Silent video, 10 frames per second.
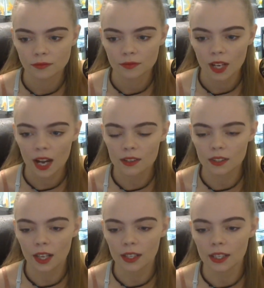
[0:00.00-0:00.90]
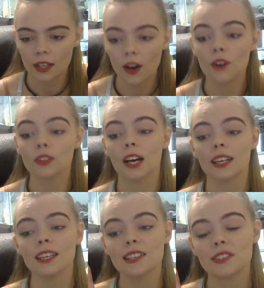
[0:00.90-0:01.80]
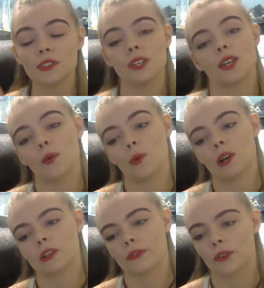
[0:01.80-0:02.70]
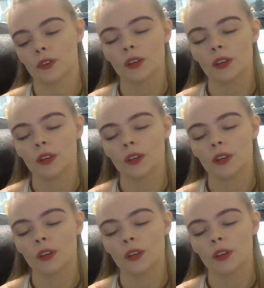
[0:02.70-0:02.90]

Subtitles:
How's Lucky? Oh, Lucky is doing wonderful.